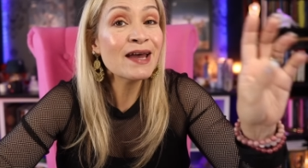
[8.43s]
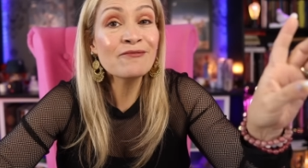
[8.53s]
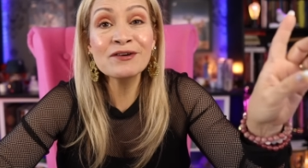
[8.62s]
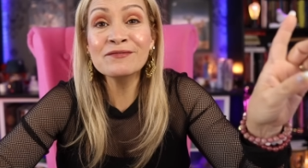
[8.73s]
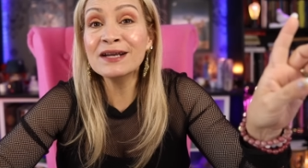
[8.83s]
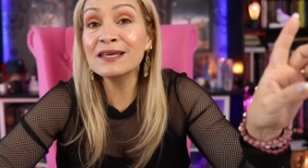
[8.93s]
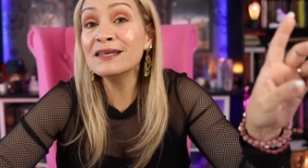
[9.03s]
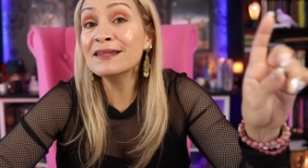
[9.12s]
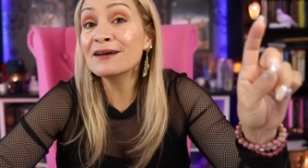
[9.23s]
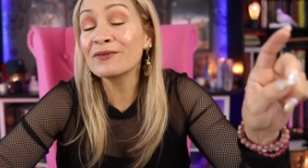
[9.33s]

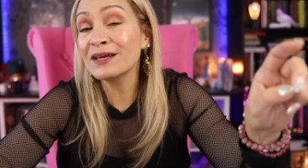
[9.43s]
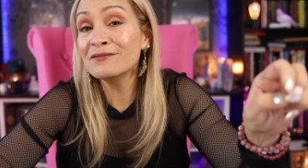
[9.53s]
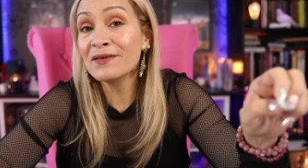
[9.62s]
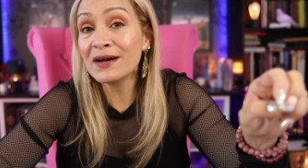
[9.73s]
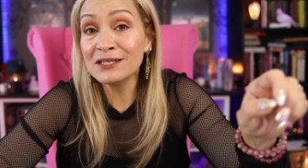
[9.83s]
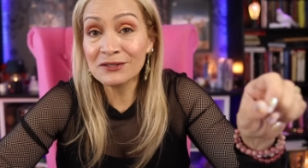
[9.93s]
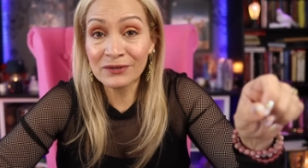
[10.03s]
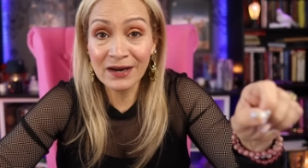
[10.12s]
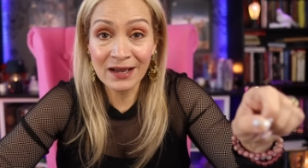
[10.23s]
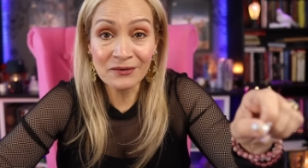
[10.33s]
everybody that we invite to
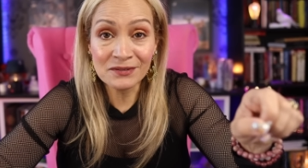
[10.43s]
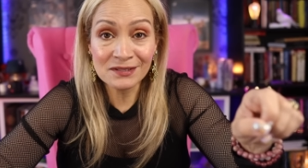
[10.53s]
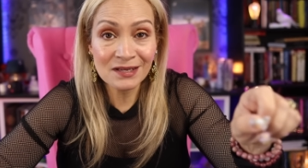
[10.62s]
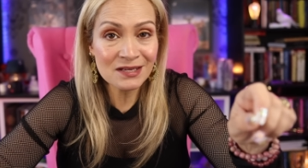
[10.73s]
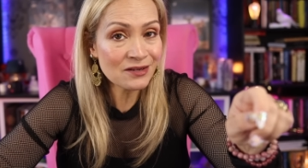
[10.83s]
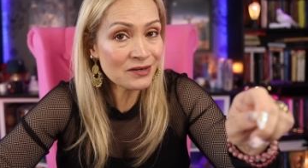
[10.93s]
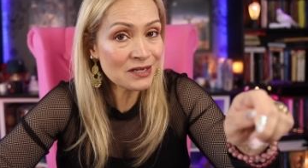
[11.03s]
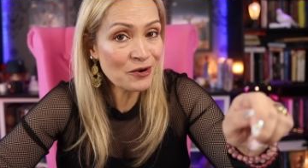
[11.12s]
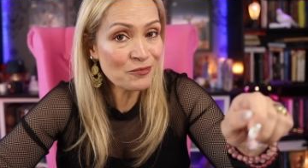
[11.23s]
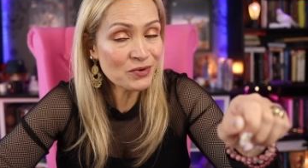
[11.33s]
our house is going to
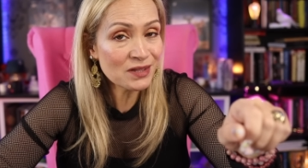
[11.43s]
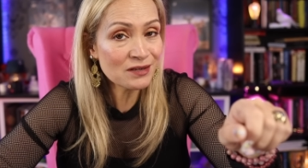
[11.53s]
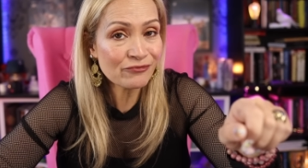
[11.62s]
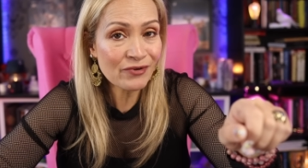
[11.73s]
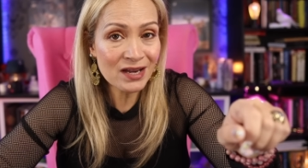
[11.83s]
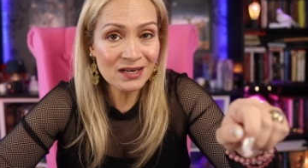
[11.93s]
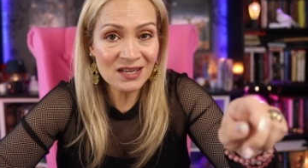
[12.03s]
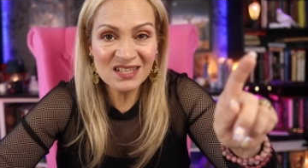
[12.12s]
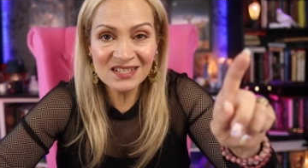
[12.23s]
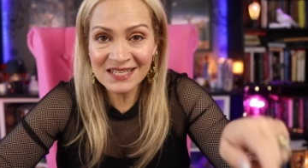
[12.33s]
come with the right
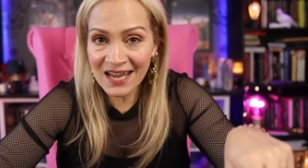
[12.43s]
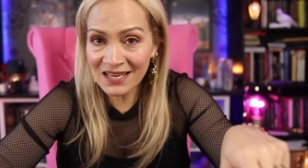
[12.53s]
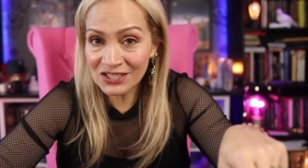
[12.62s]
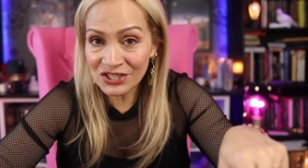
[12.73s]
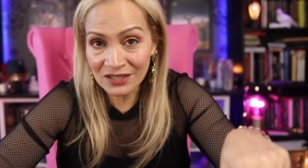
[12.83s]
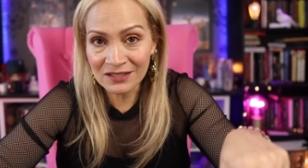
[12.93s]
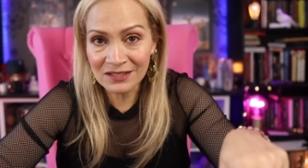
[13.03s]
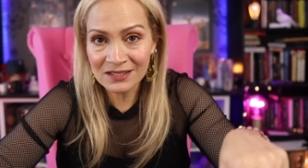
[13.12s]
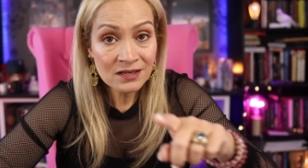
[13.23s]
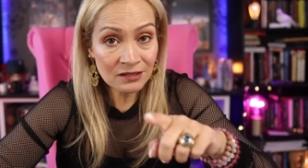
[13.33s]

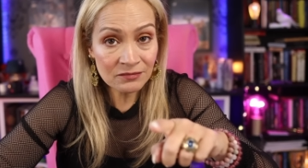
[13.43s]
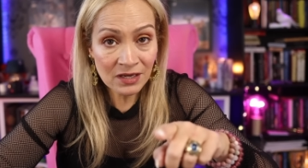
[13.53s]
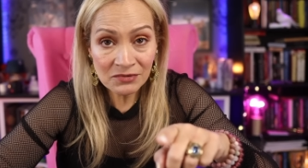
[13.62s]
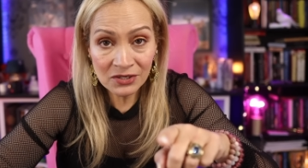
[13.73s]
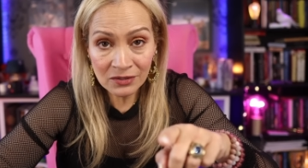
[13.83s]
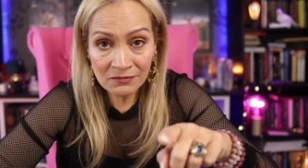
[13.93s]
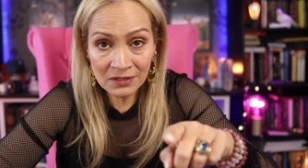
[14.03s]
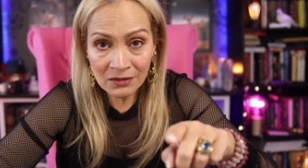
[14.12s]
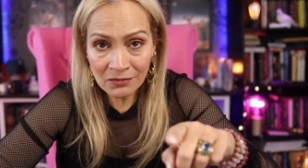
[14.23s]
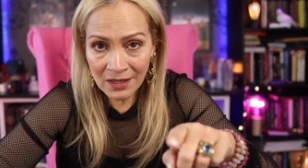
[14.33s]
intentions. Sometimes you don't
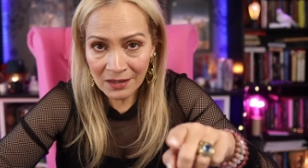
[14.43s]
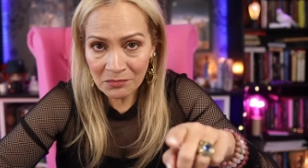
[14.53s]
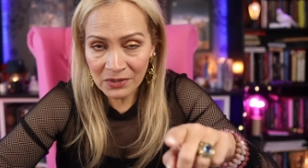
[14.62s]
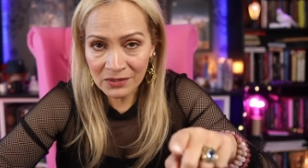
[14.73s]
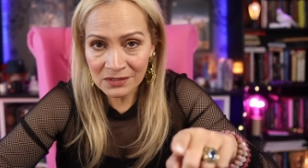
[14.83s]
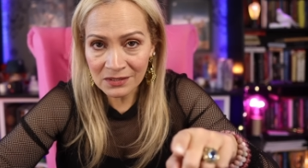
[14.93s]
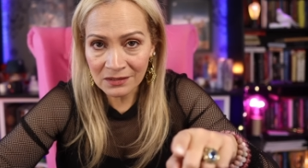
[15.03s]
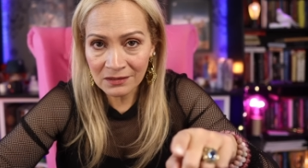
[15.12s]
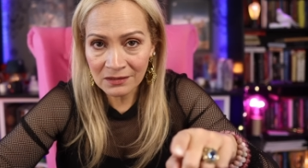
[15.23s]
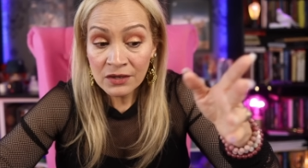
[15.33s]
even know that
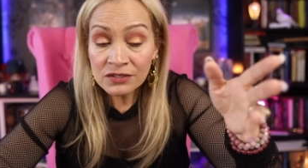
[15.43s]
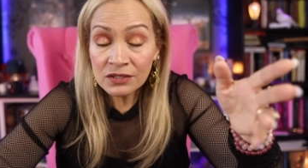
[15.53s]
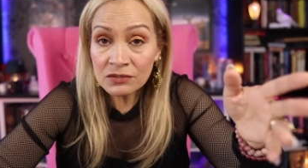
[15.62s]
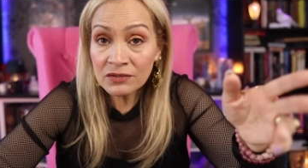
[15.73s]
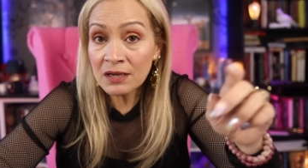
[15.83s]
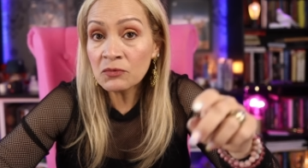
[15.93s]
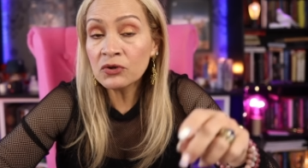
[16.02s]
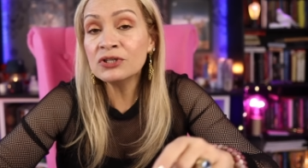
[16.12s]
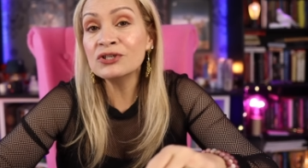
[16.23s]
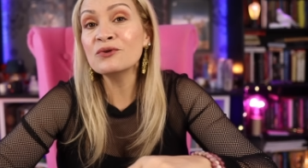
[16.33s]
person. So, today I'm going
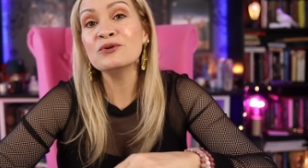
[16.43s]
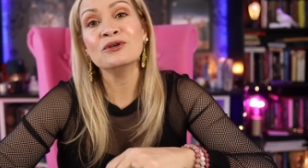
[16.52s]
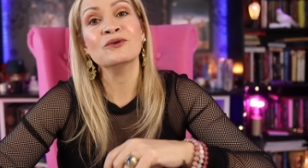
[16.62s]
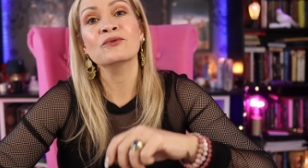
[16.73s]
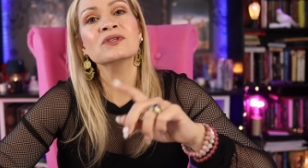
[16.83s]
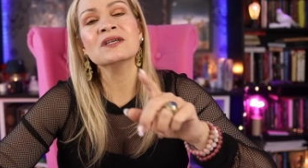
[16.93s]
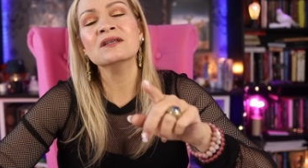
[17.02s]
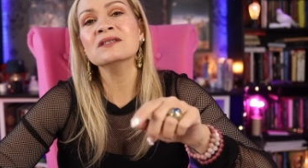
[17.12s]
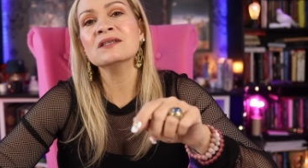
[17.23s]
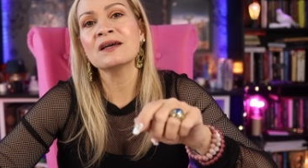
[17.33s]
to show you
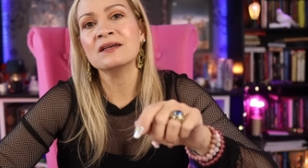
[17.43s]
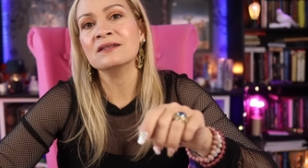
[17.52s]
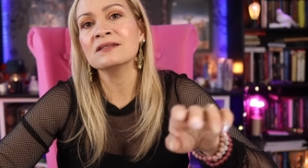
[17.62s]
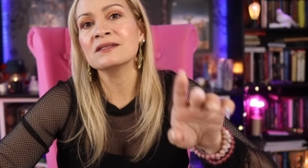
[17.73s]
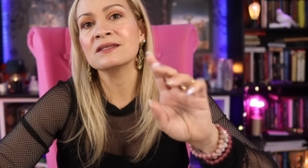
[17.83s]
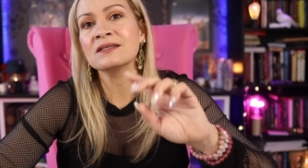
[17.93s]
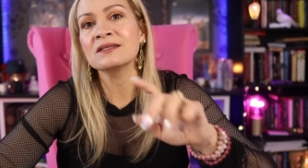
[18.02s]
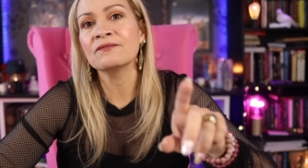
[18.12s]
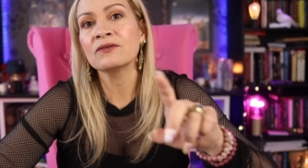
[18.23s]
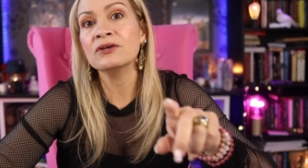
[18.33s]
10
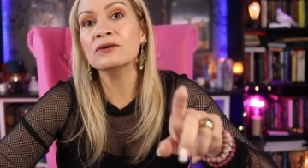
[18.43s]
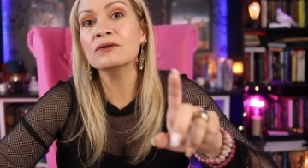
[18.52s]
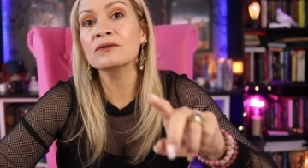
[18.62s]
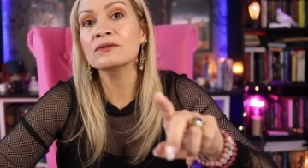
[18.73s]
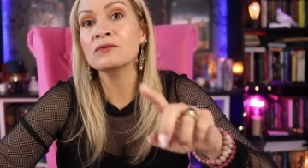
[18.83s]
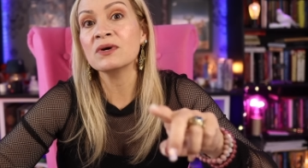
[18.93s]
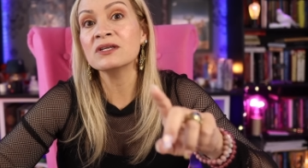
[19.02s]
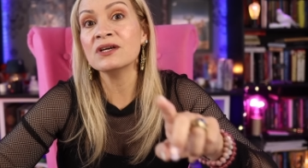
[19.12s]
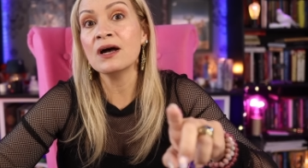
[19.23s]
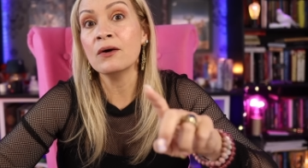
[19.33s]
signs for you to
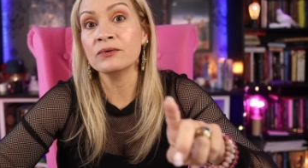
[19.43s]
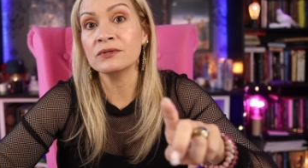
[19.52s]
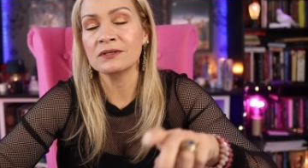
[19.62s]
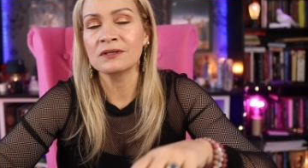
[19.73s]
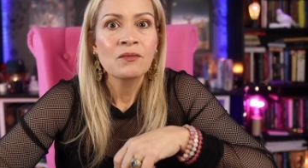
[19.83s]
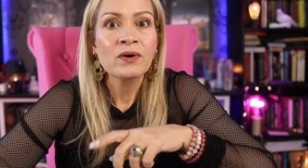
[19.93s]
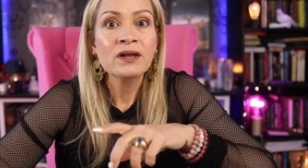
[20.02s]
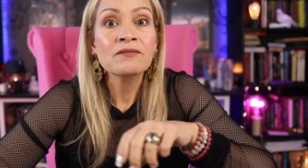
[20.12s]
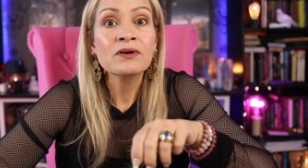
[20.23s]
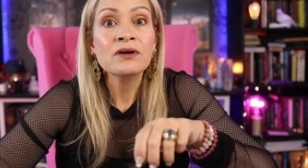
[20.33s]
watch out
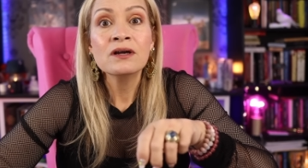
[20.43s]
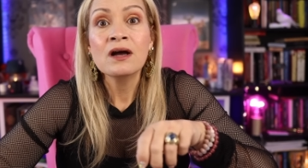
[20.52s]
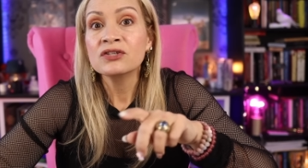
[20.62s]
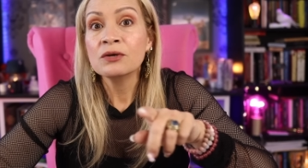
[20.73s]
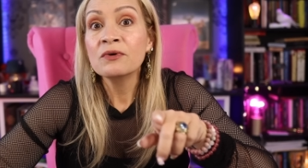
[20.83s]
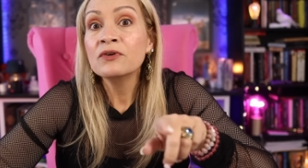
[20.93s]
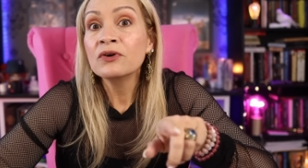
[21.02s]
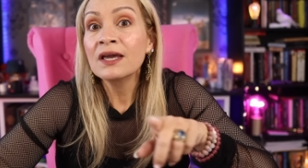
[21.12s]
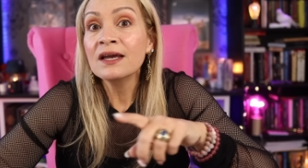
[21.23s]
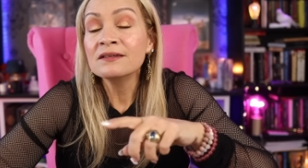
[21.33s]
whenever some of your
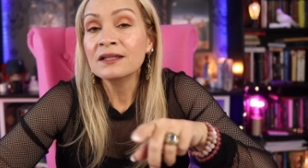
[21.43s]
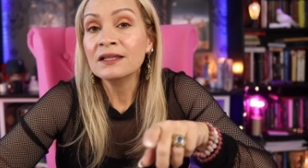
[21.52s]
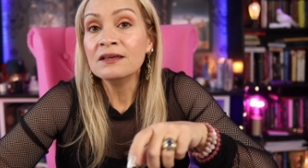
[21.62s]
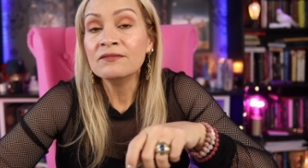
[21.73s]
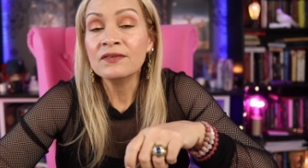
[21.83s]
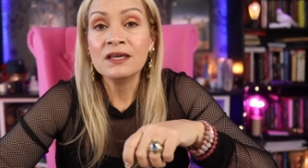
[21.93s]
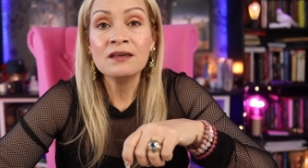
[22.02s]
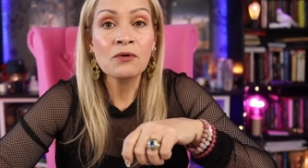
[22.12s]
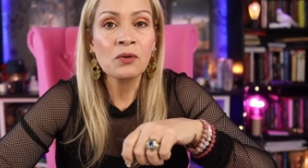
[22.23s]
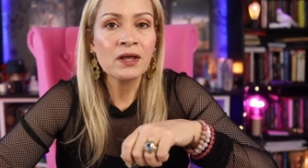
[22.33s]
guests leave
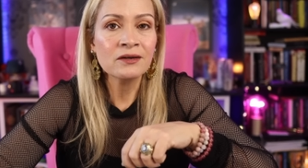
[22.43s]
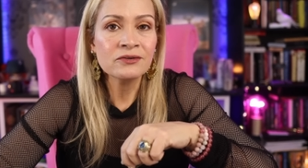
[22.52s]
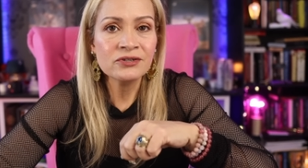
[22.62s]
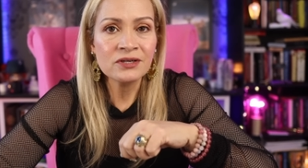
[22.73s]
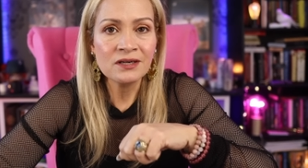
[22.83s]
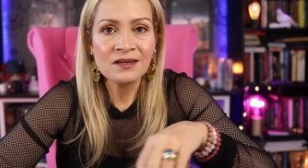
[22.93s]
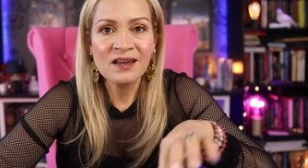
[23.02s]
evil energy